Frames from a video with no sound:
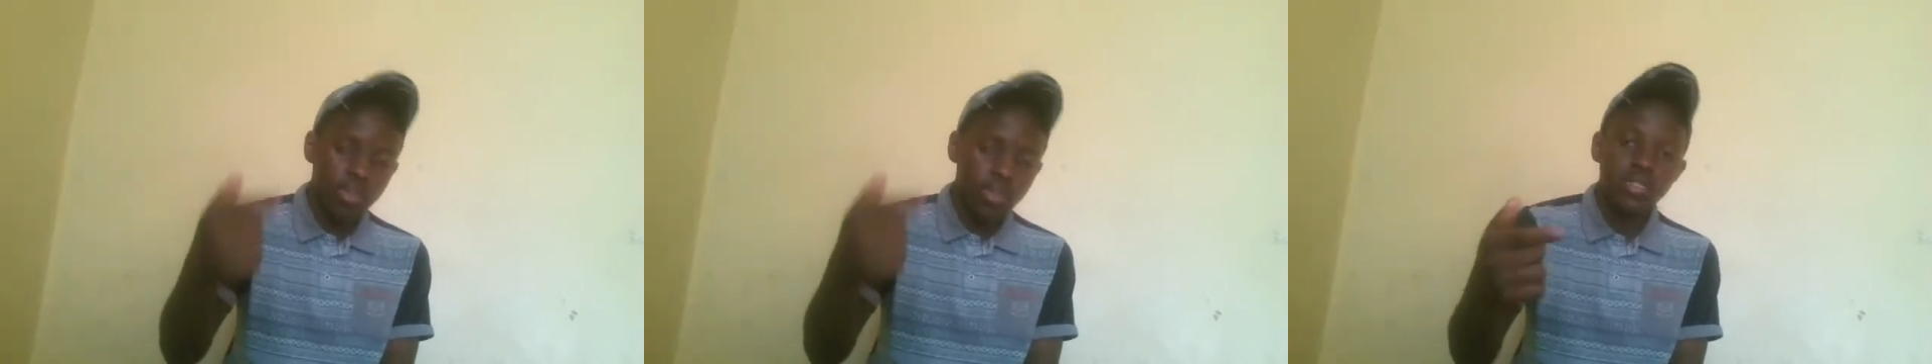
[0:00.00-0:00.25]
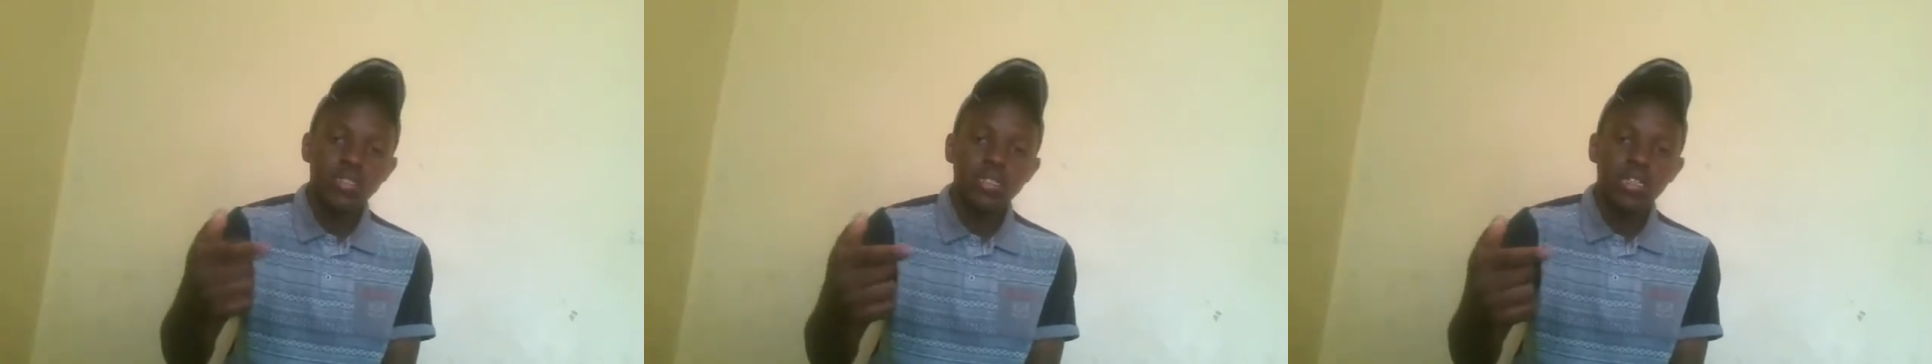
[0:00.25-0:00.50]

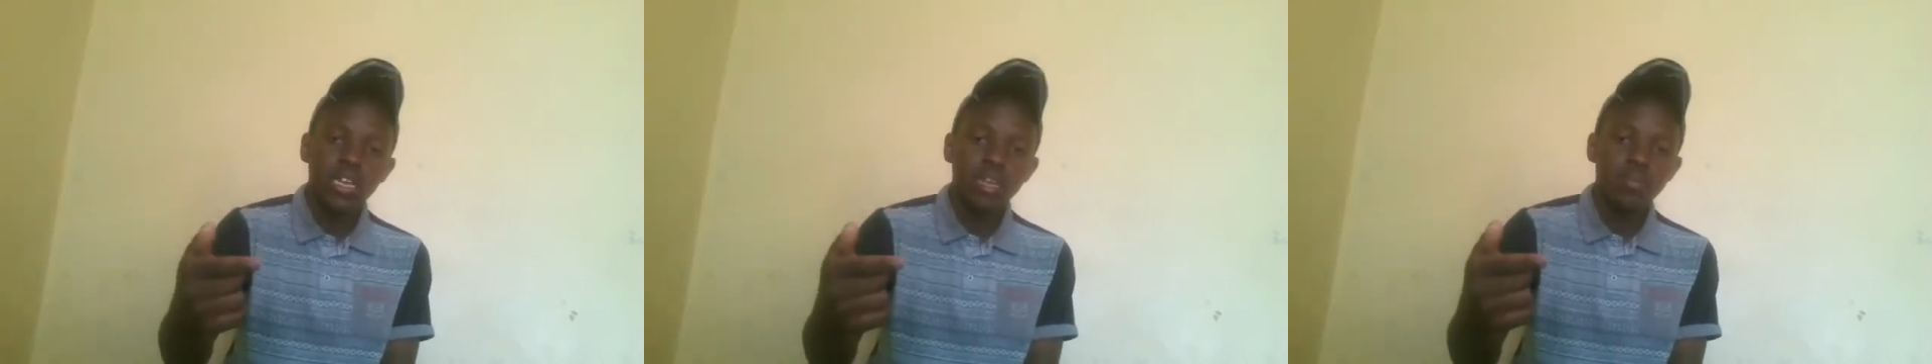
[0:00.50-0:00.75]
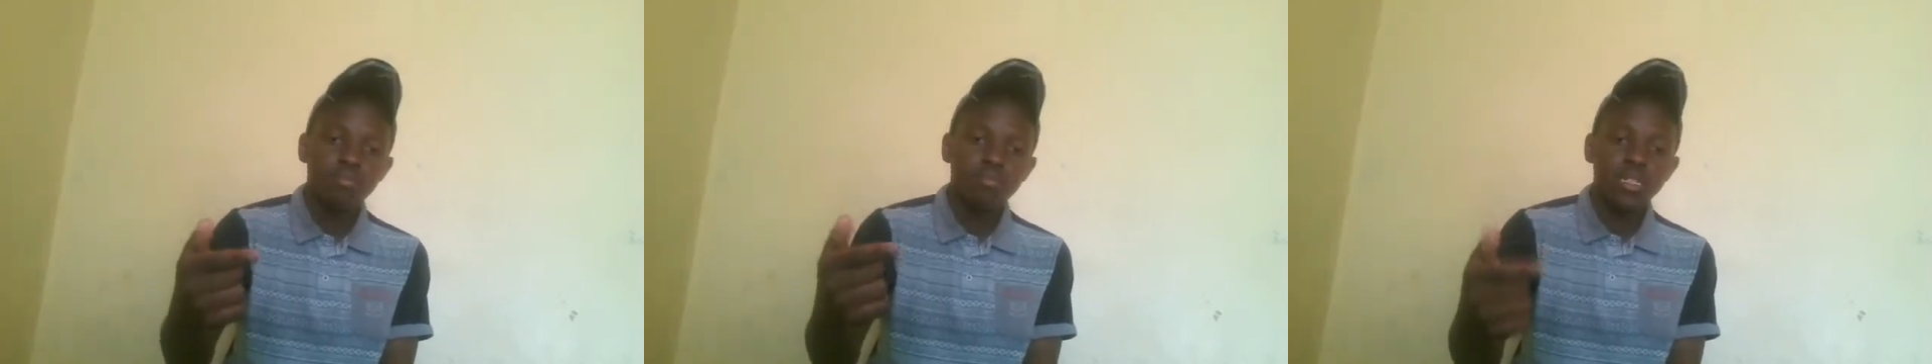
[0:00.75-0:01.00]
This
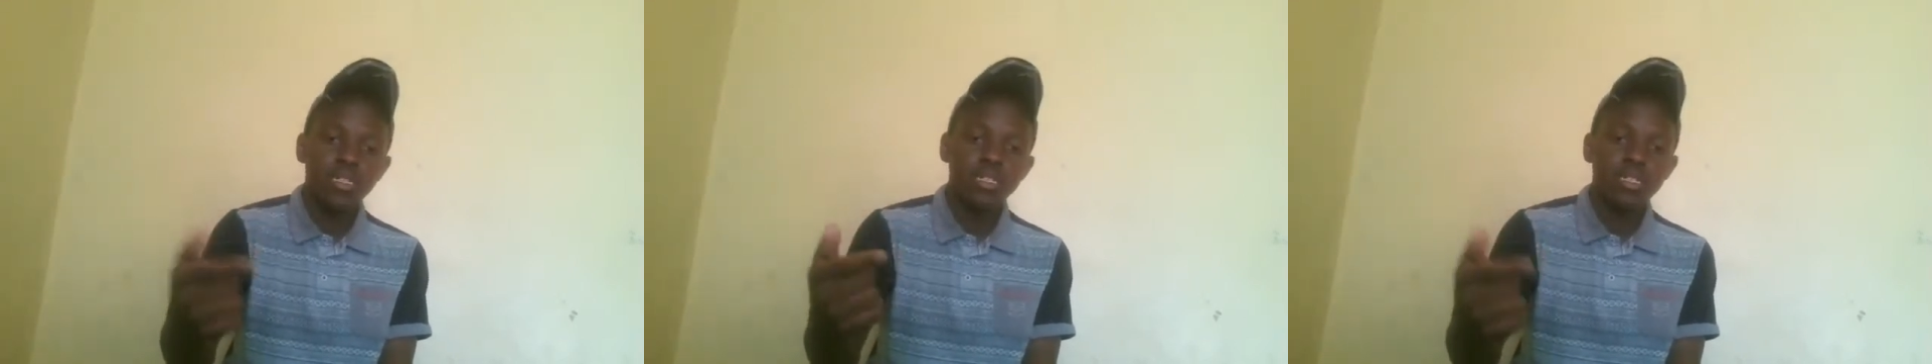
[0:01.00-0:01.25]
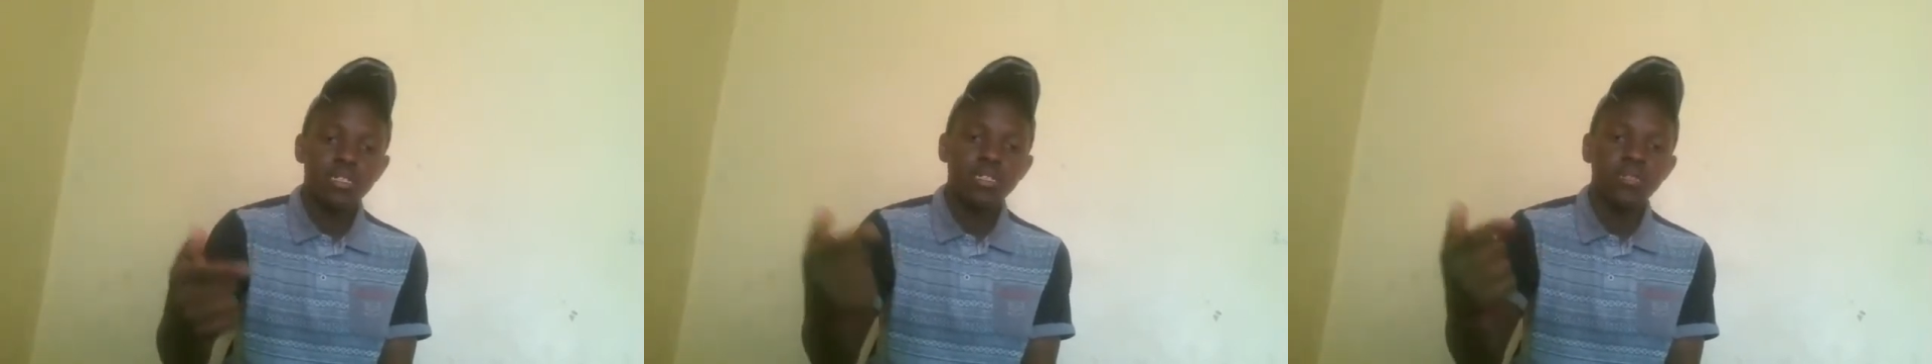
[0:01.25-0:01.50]
app makes
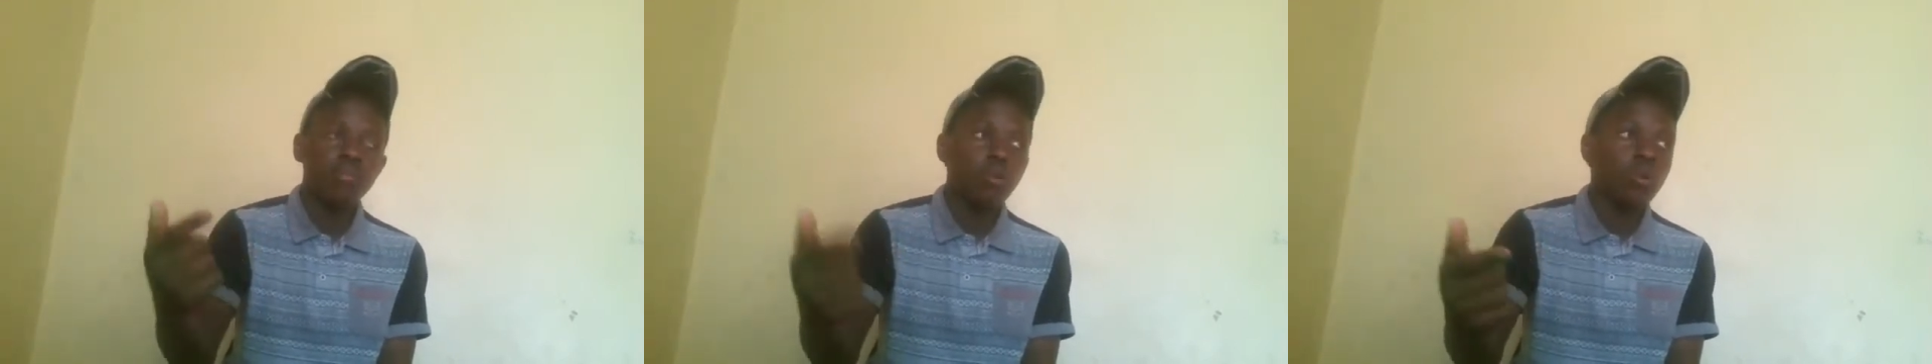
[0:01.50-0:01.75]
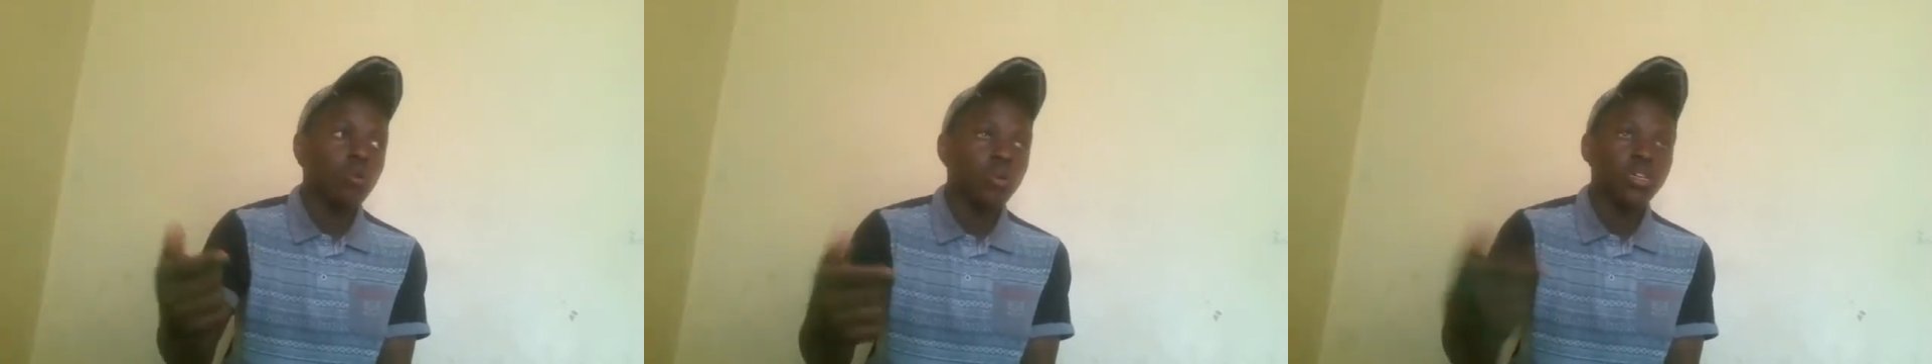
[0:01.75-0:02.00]
it
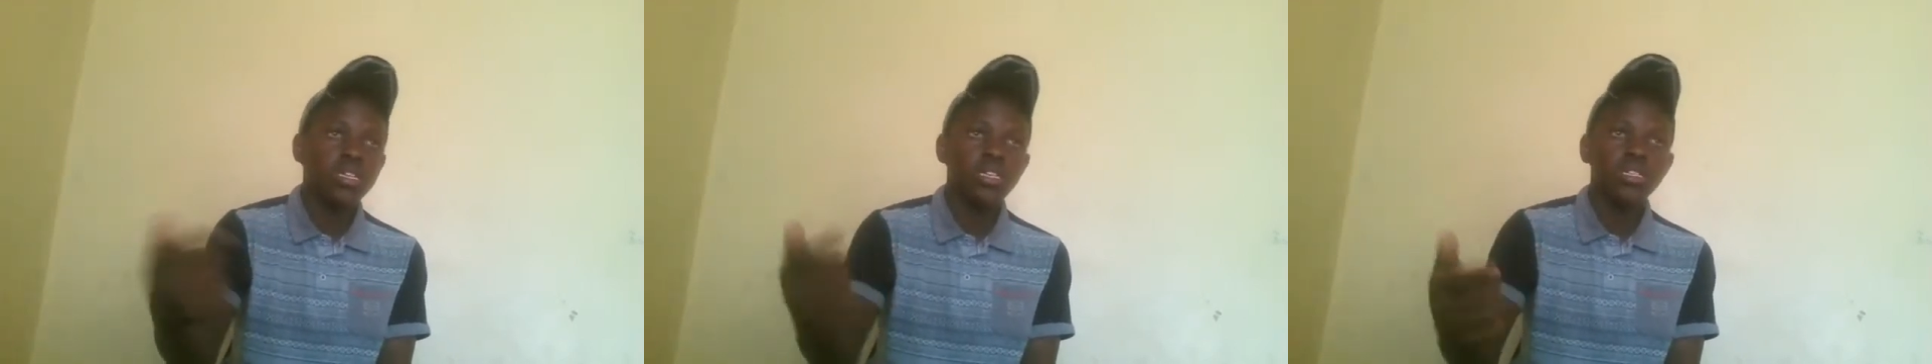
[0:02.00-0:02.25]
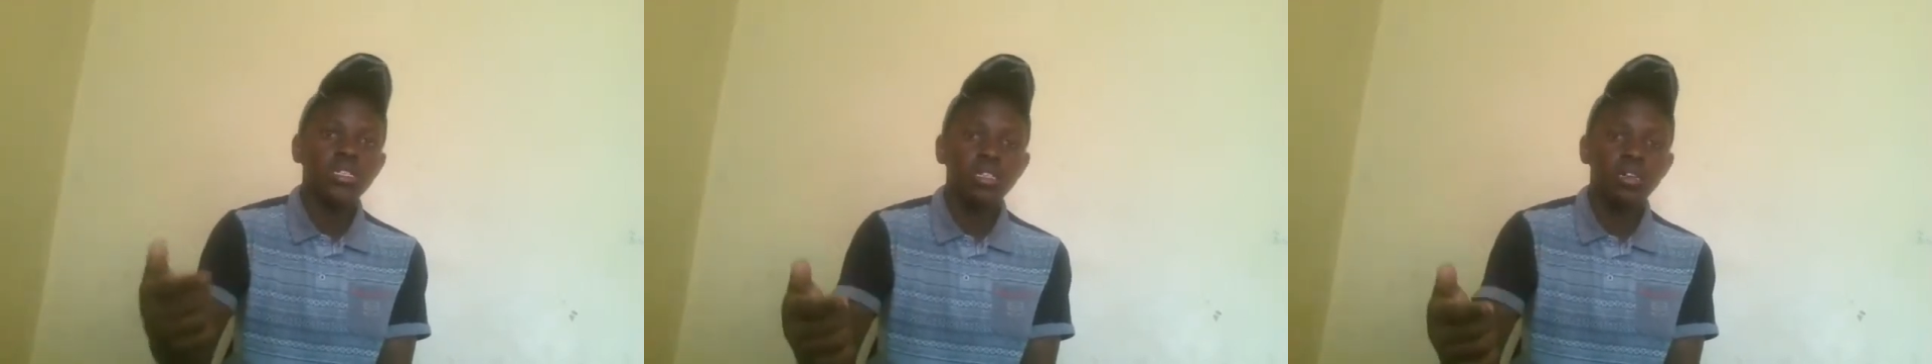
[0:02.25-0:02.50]
more
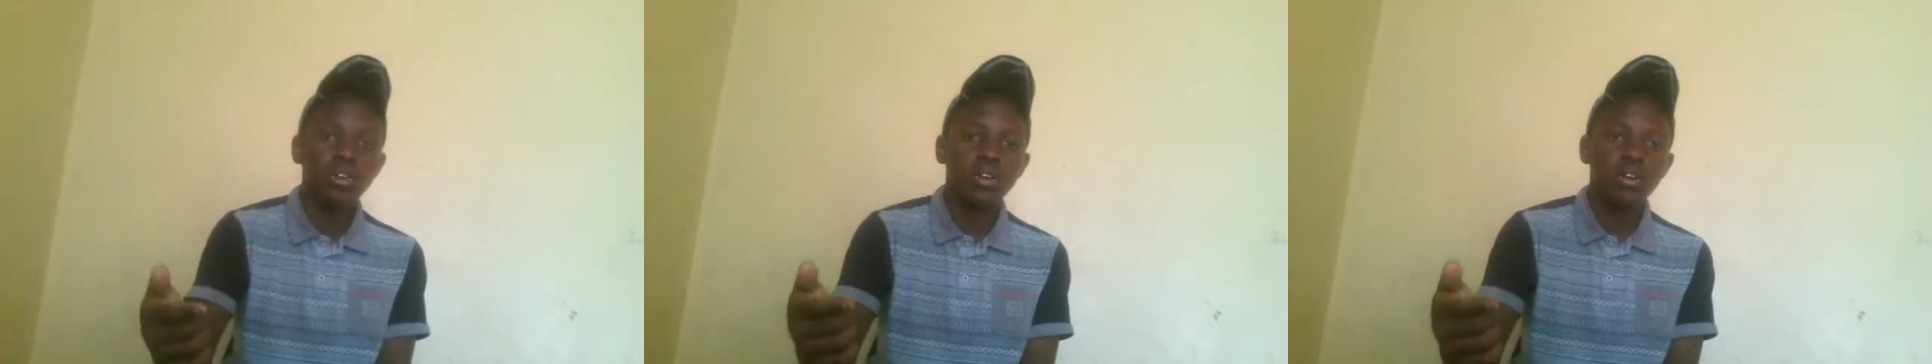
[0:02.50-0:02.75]
easier